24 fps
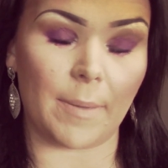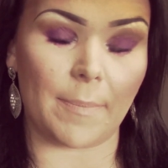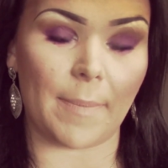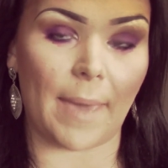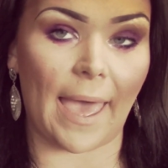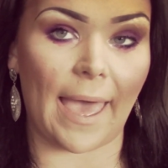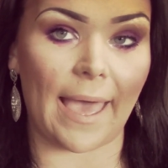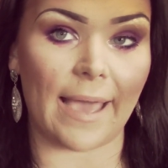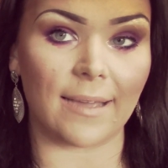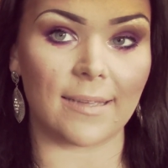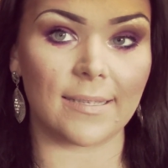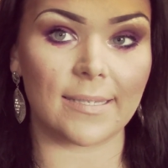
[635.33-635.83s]

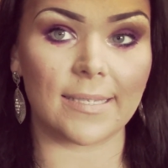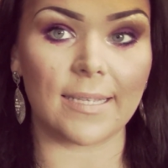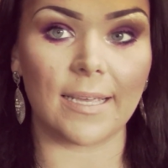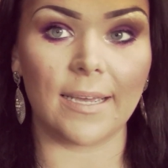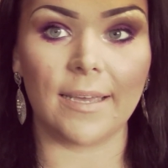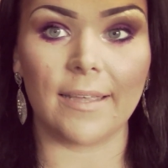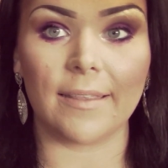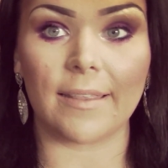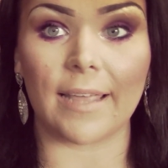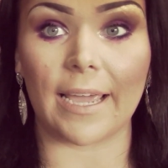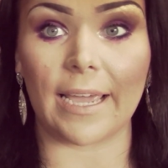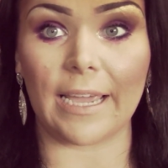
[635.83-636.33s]
bags
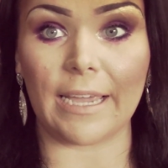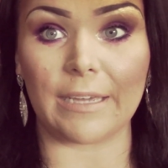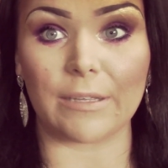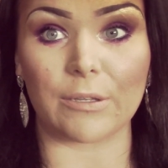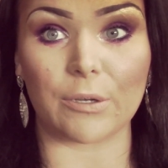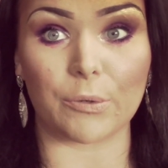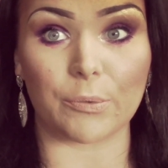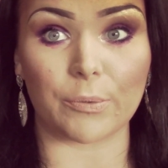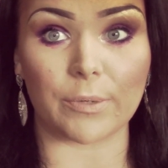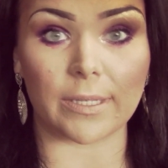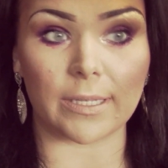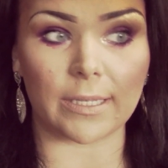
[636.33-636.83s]
that
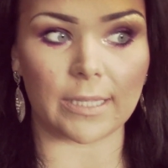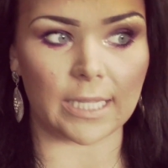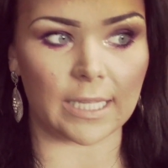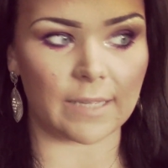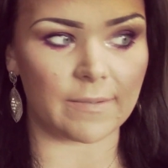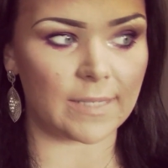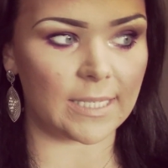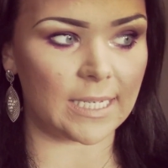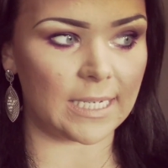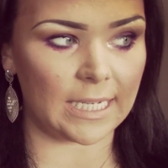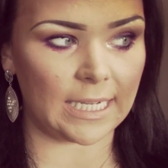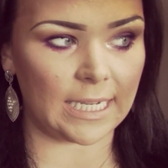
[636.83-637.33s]
Halo really
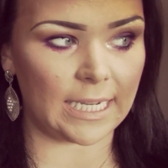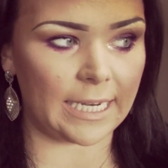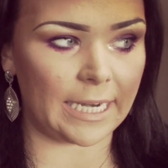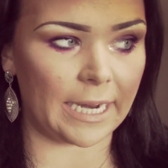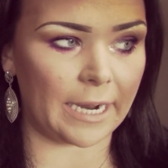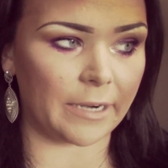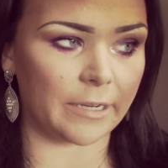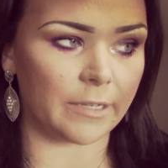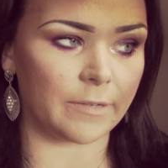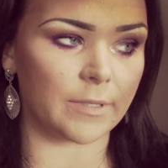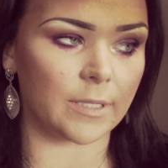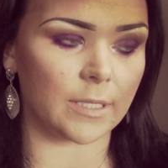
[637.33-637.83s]
loves to eat
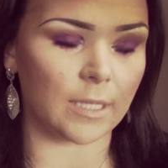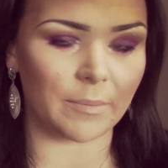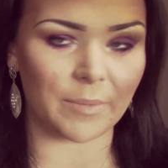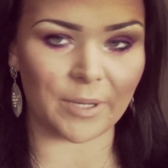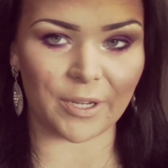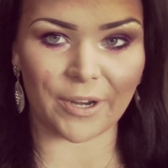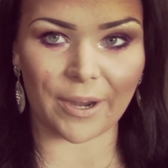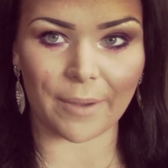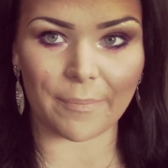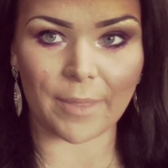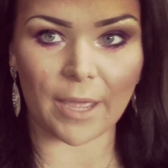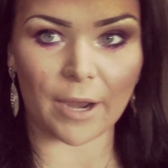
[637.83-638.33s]
out of. So let me
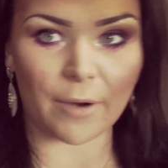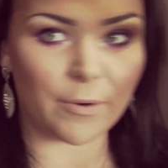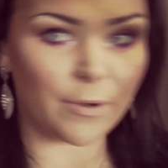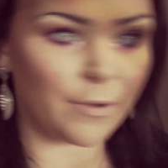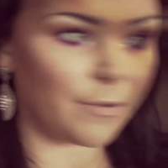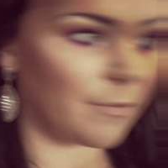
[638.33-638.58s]
grab that real